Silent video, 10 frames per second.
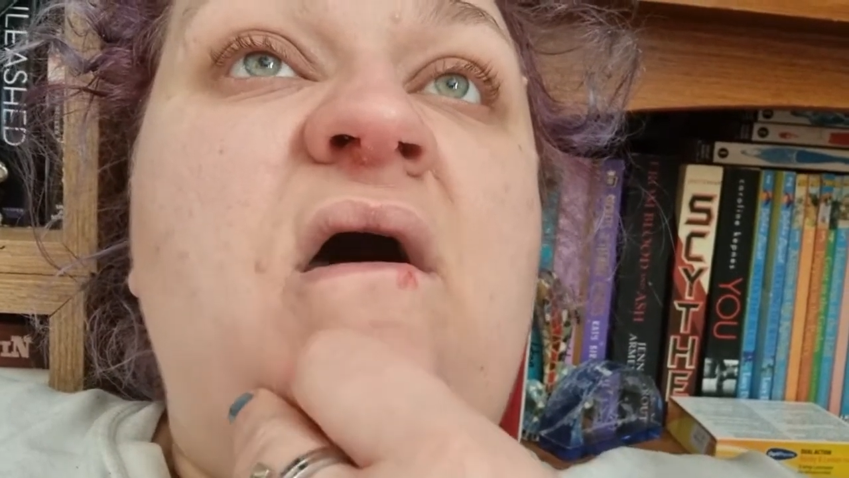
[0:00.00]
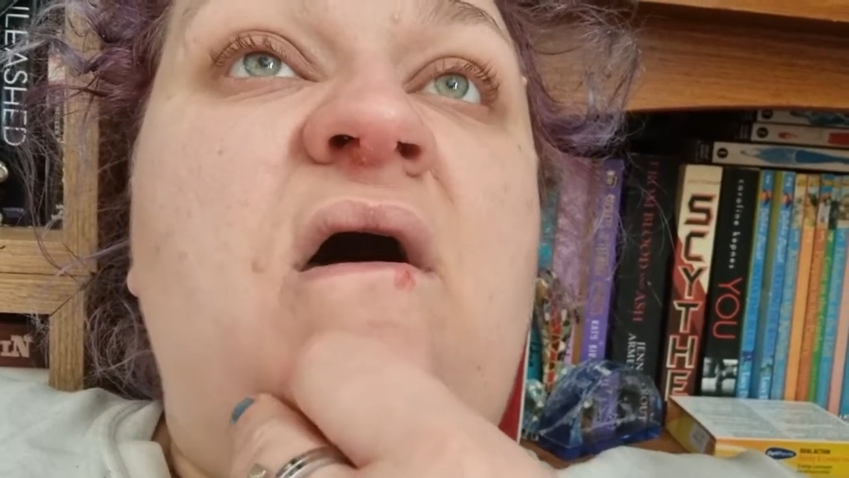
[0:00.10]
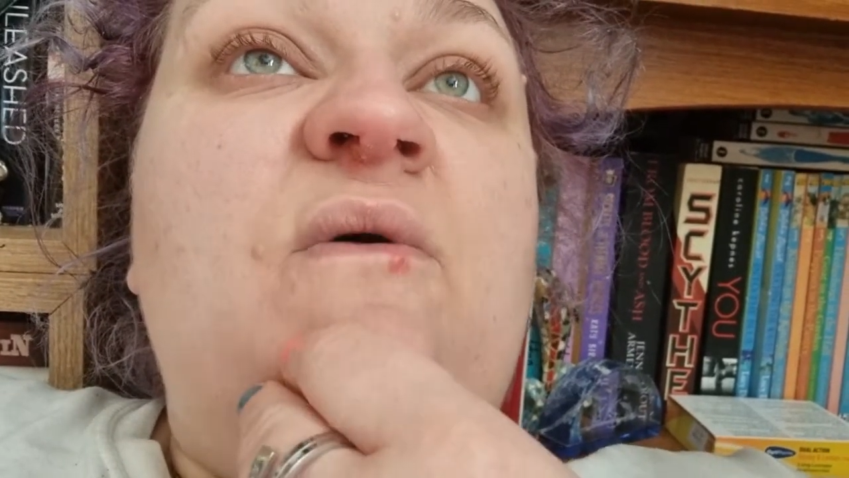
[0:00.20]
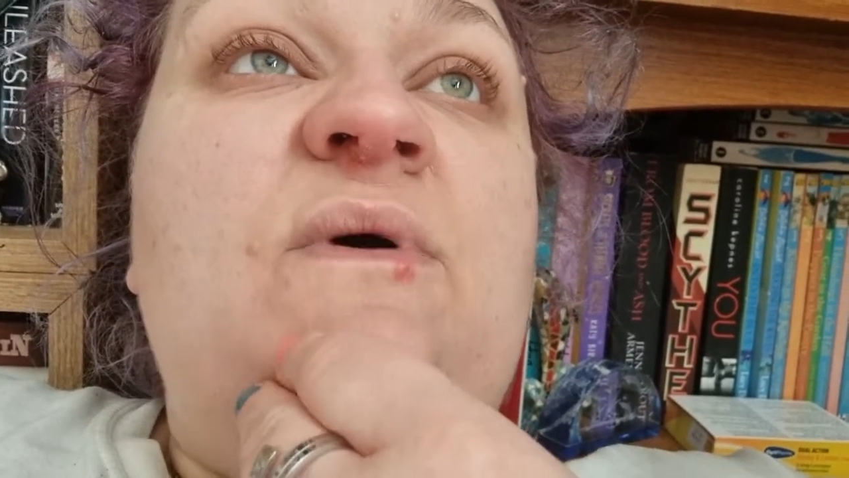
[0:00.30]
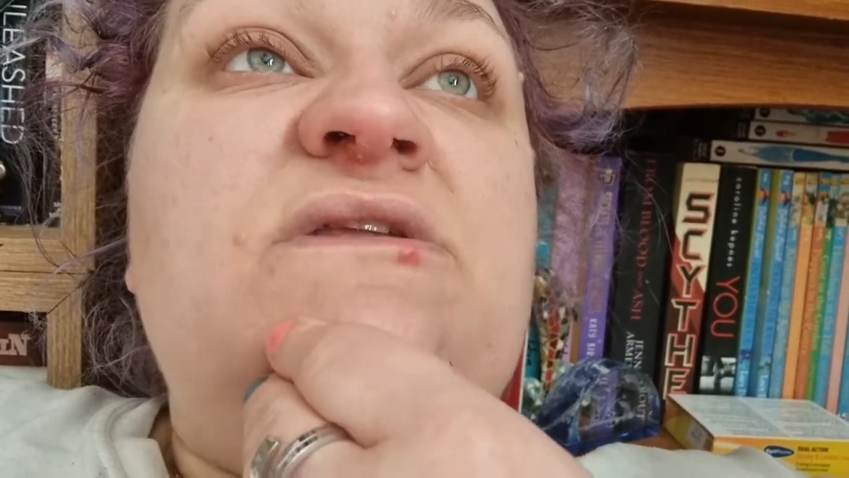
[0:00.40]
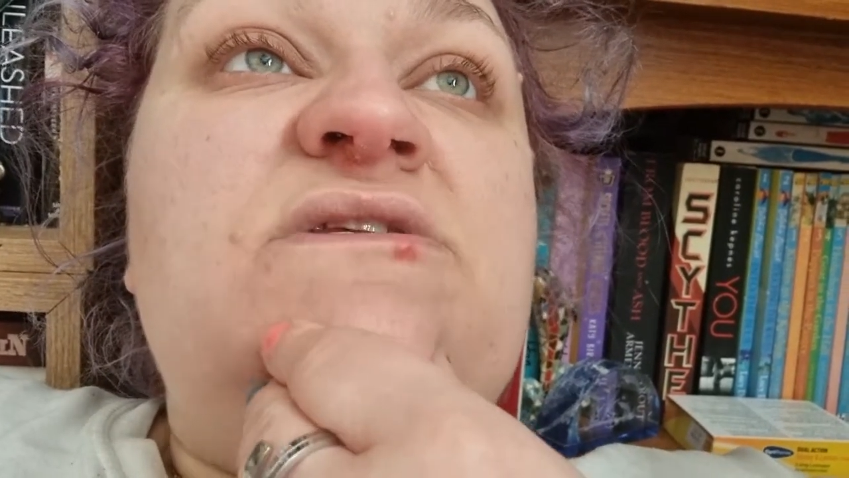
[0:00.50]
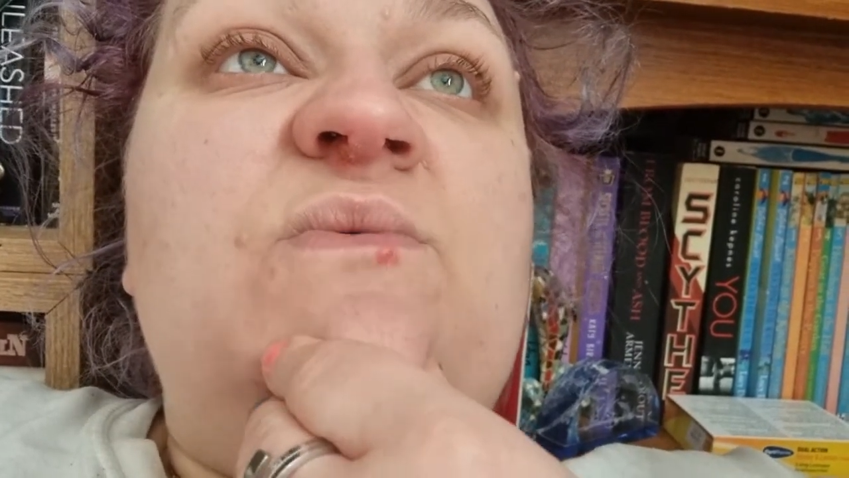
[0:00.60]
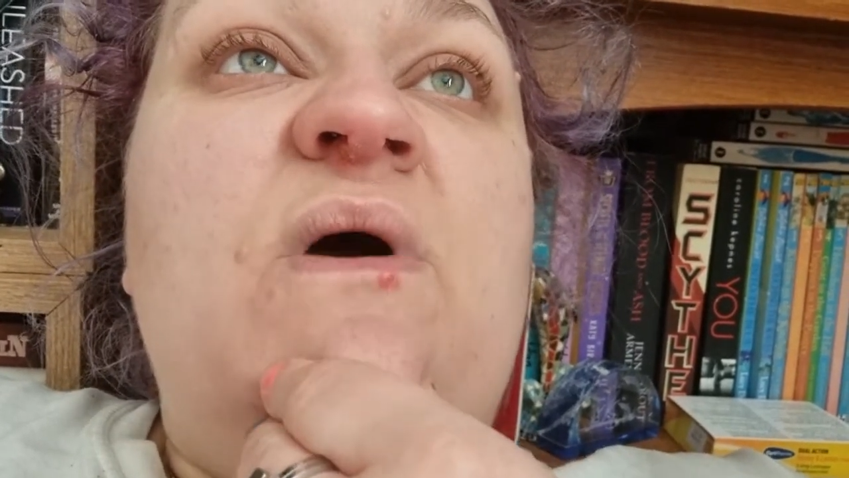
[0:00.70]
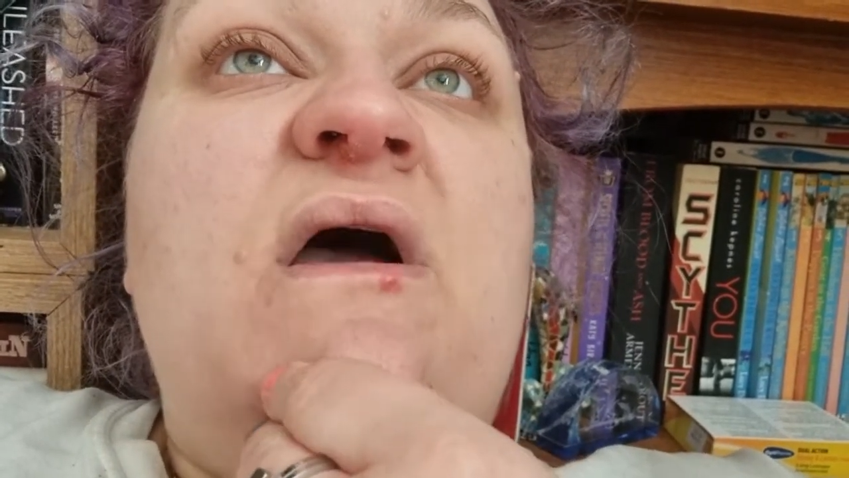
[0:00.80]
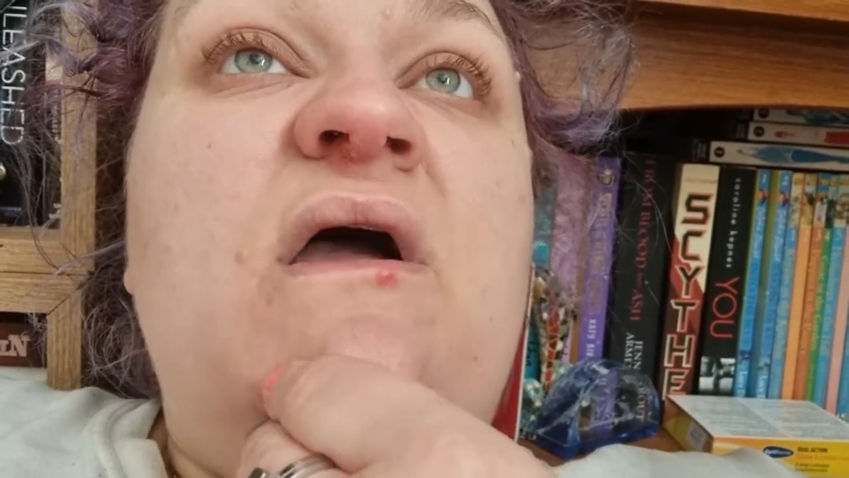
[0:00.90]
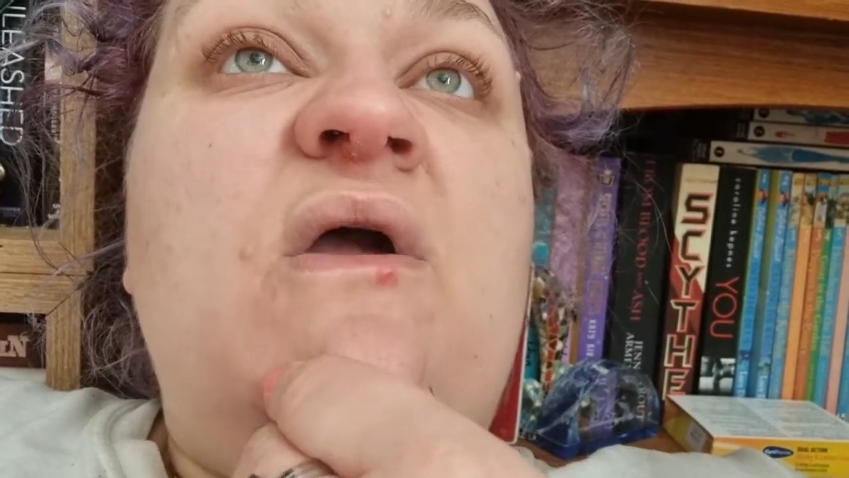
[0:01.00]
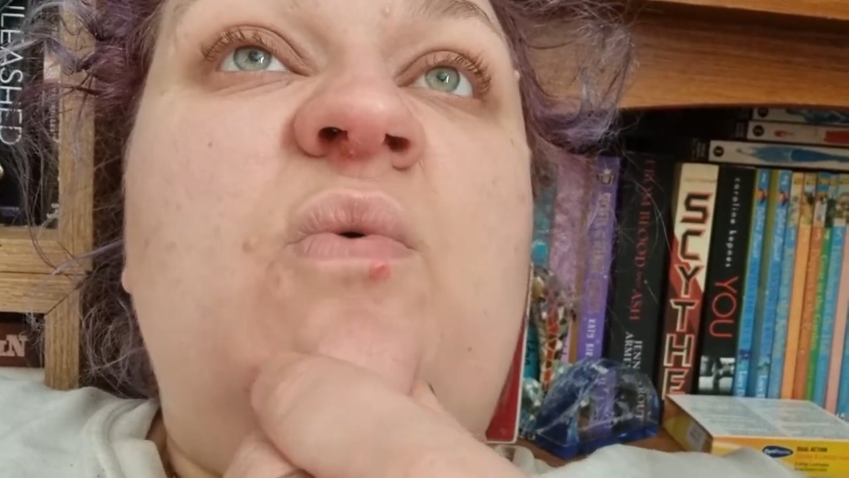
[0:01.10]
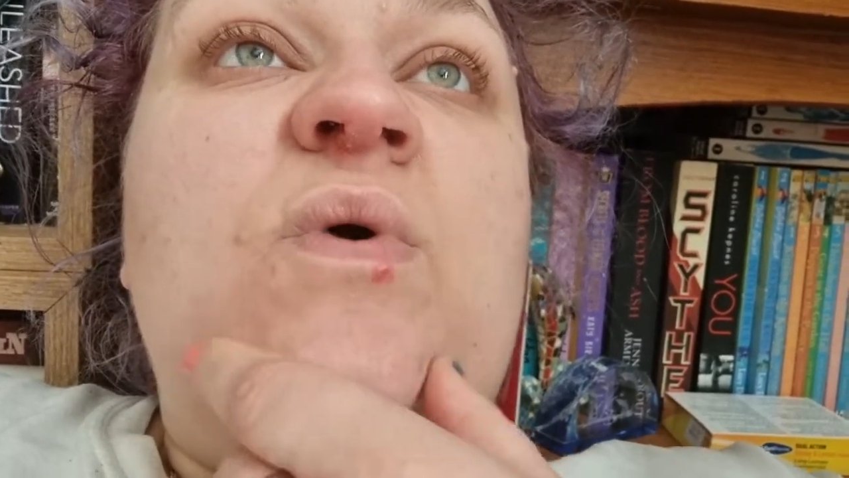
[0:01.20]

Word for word: I went to work